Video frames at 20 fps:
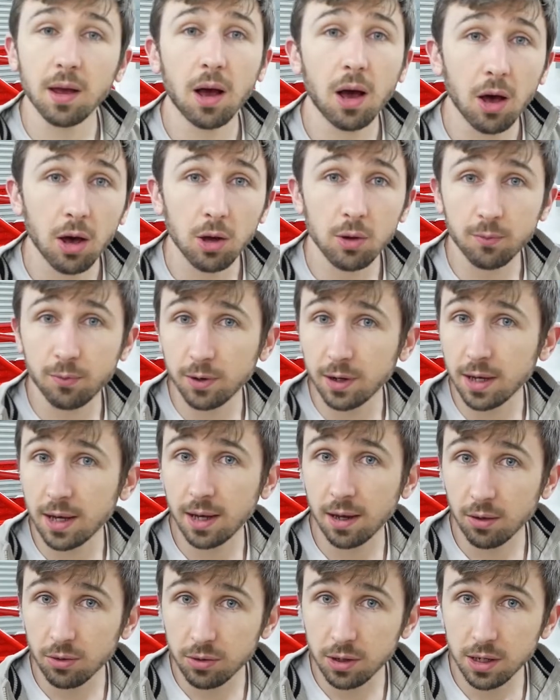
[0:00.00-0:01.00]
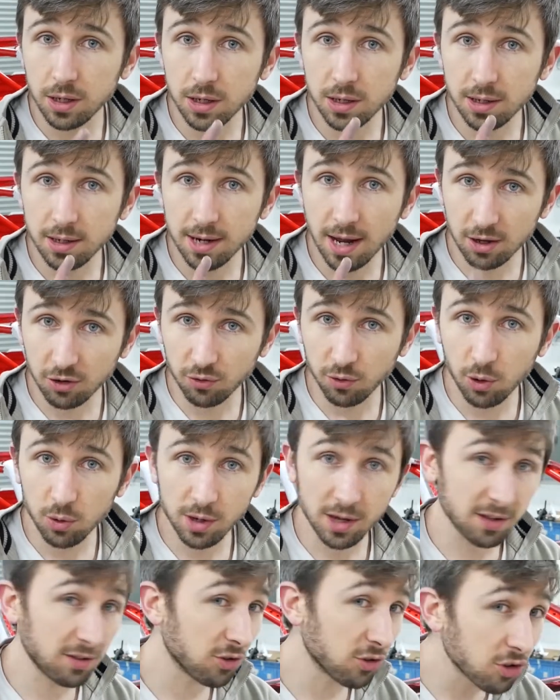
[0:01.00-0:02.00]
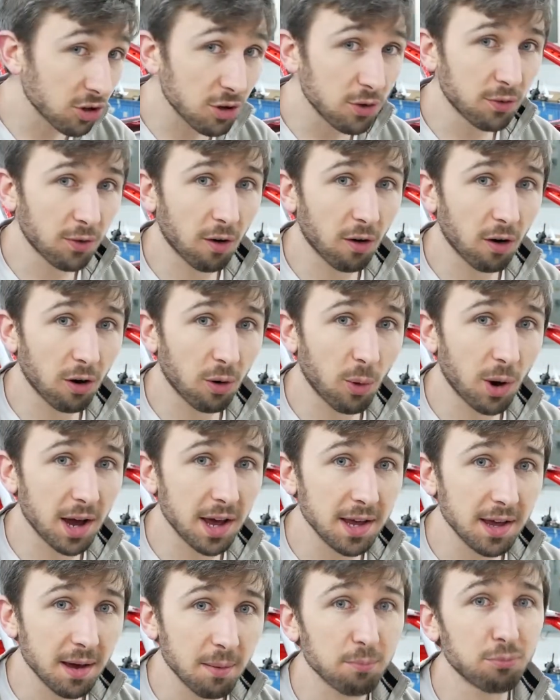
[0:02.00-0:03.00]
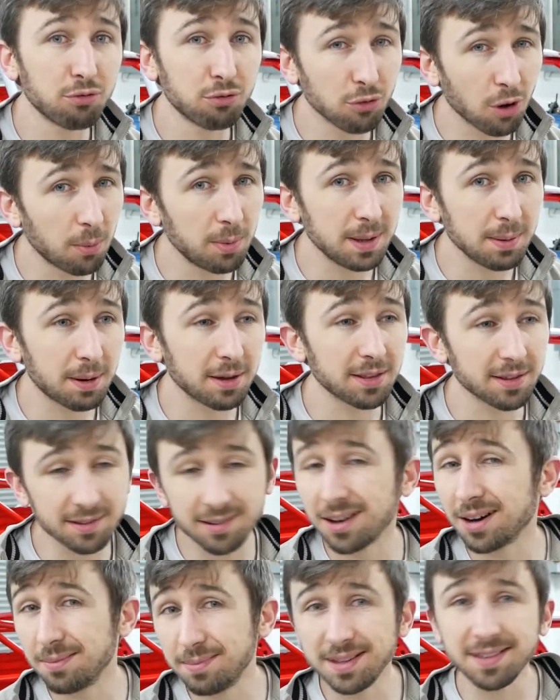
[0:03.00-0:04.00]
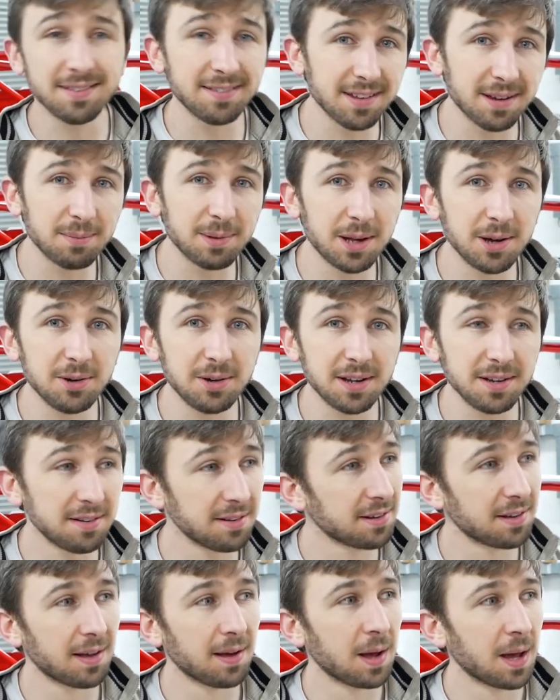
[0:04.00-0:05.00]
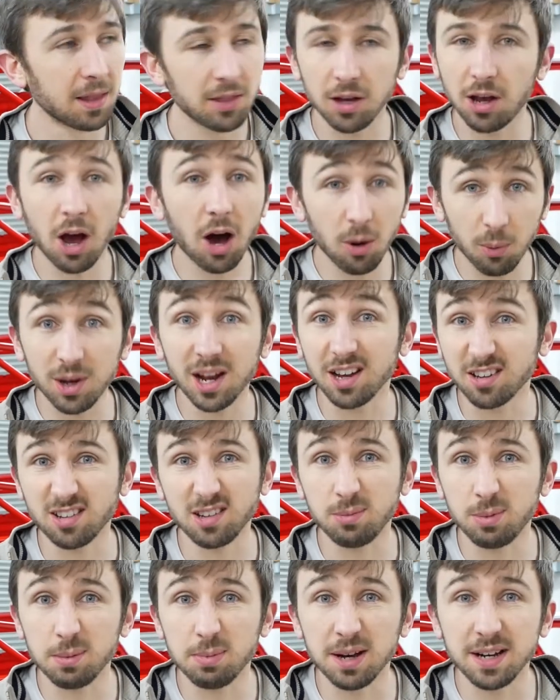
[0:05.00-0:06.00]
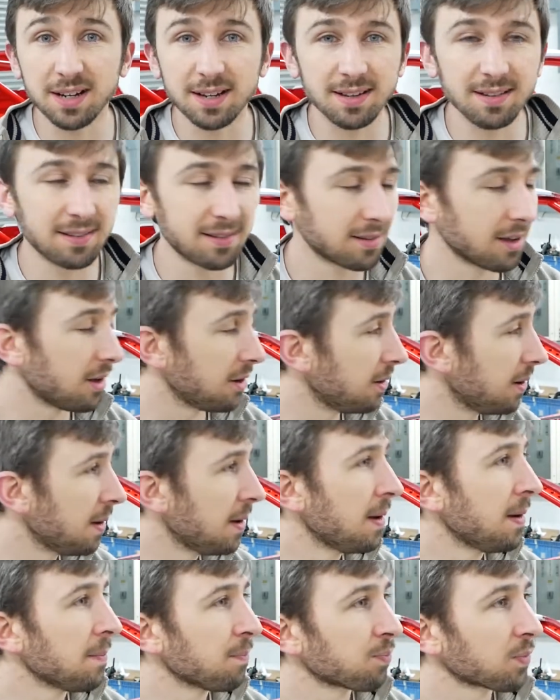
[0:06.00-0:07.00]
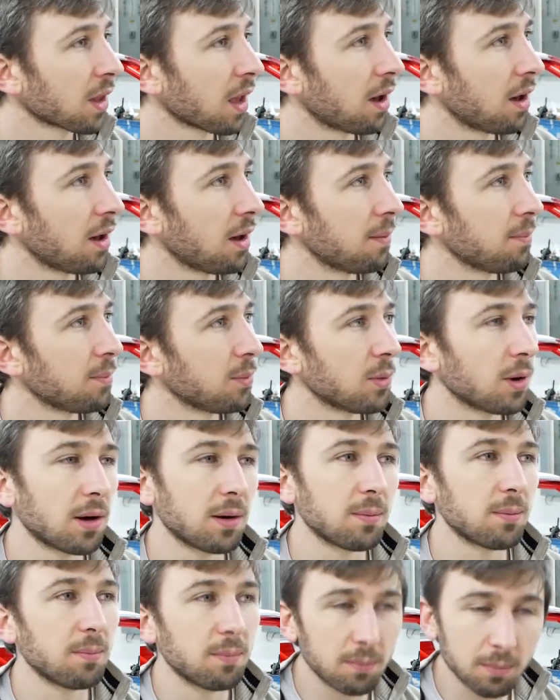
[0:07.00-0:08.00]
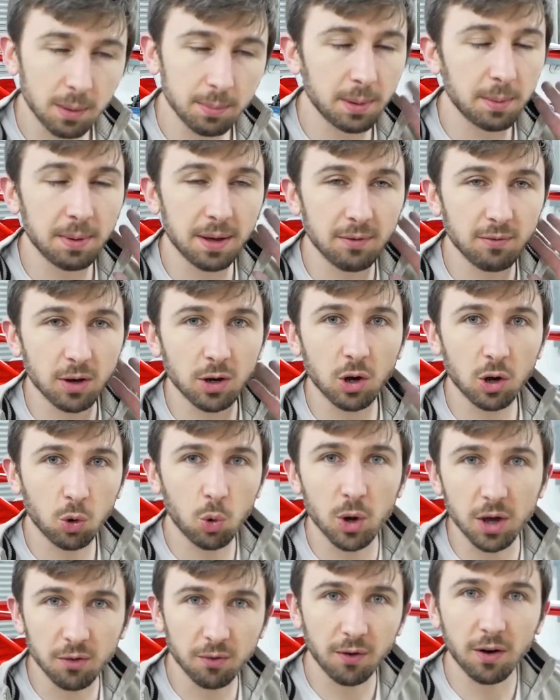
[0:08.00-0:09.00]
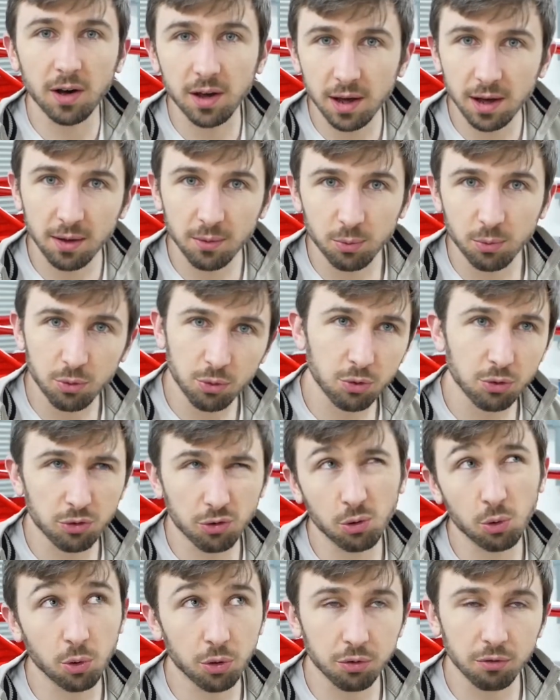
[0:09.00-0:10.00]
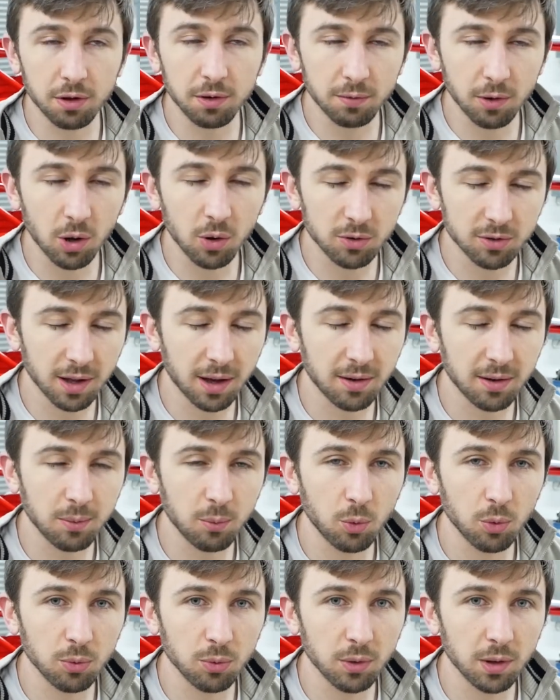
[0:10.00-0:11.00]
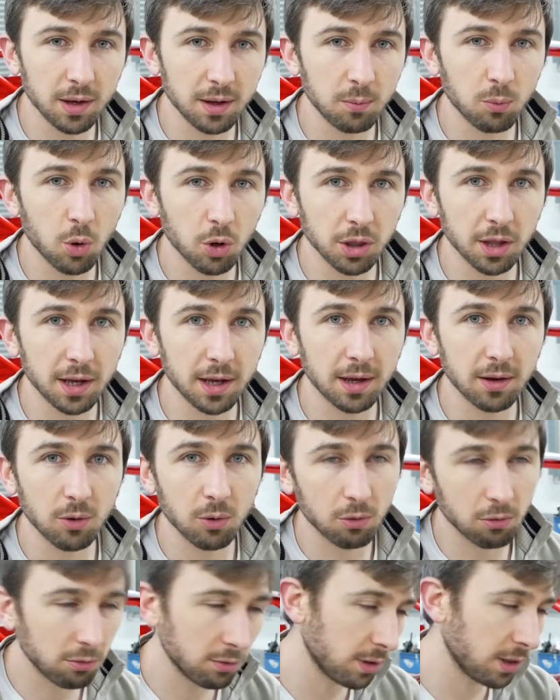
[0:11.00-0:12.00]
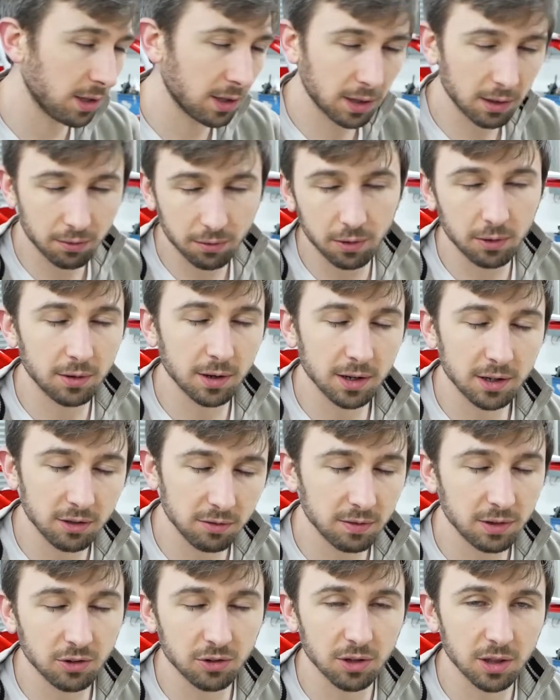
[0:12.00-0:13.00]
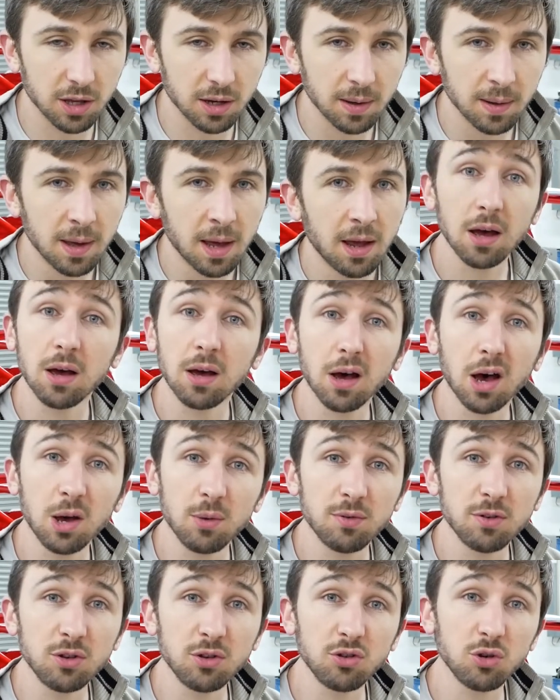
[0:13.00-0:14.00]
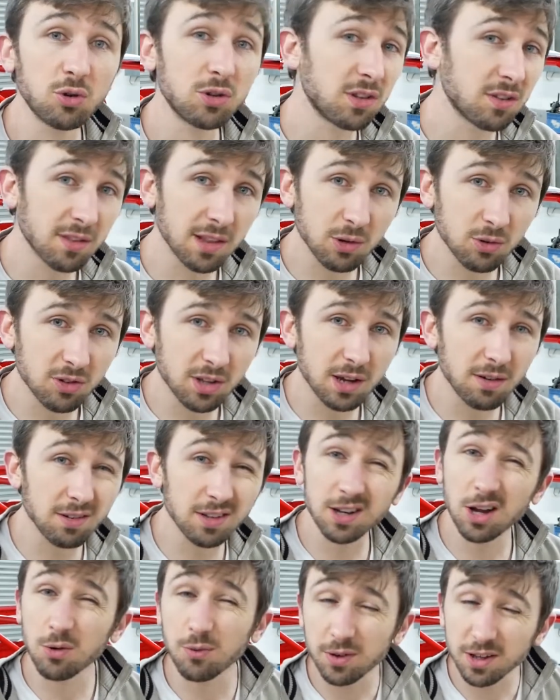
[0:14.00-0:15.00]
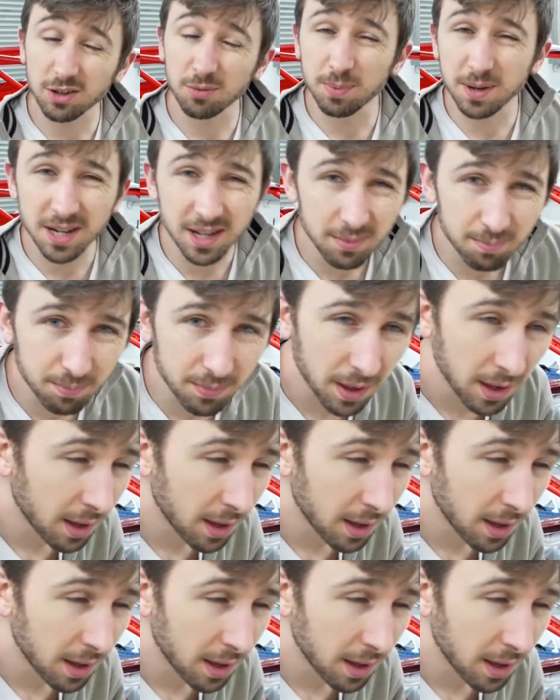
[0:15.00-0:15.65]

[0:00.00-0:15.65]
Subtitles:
hopefully the next vlog isn't too far away. Probably by the time this is uploaded, the car will actually be painted, so might be a bit of a quick fire 2 or 3 vlogs out in one hit, or within a few days of each other. Hopefully you enjoyed this little series, and hopefully it's been